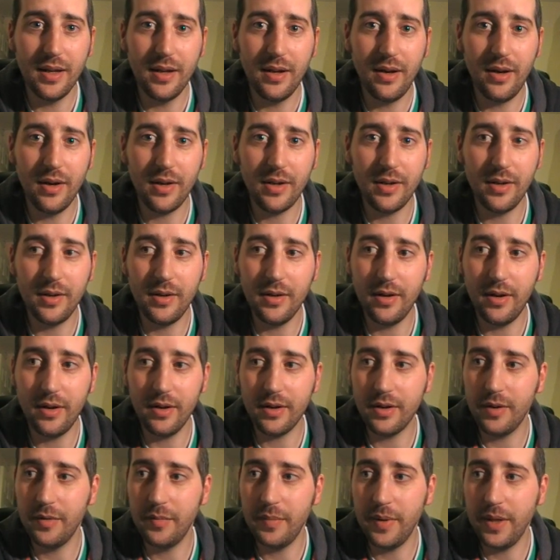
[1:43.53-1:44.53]
I could I
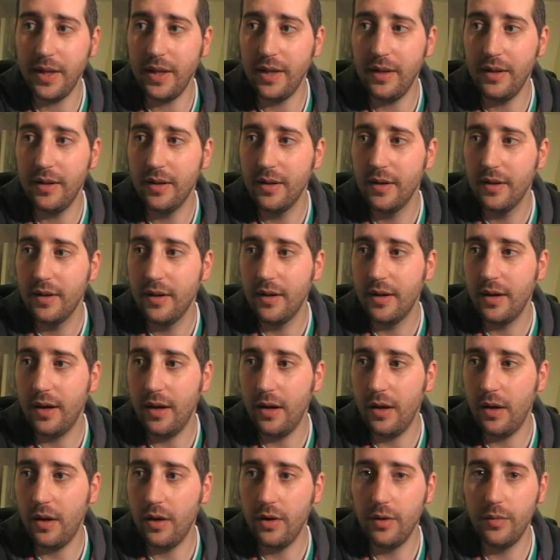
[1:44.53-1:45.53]
could be at
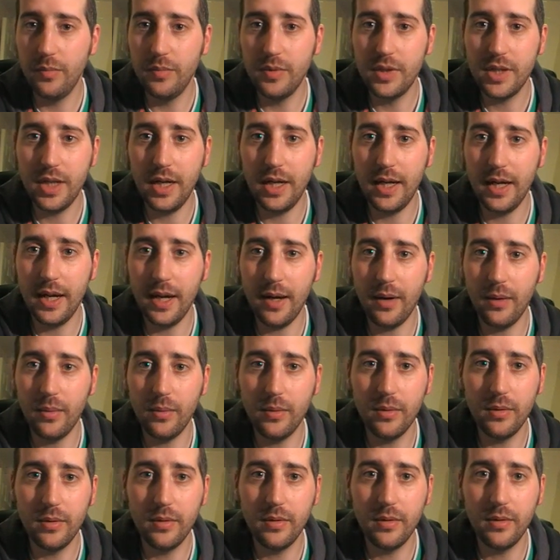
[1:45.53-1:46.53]
home chilling out
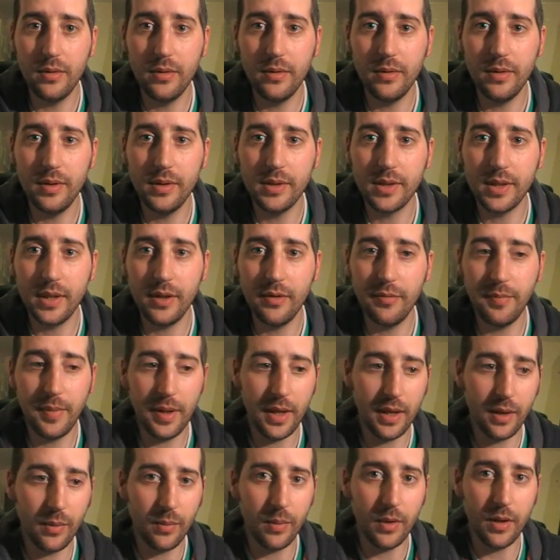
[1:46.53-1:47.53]
instead of
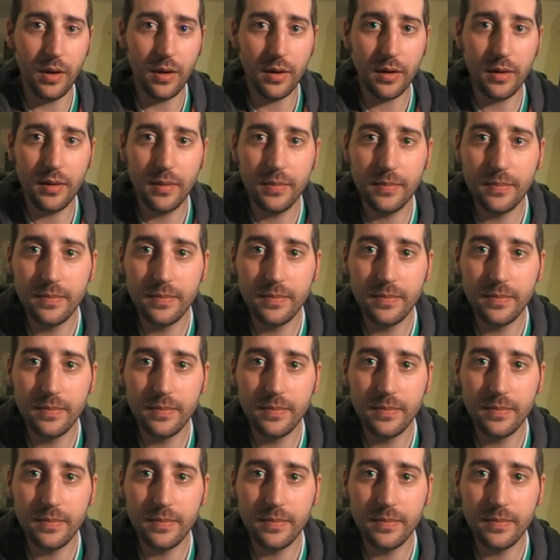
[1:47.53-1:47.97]
being at work.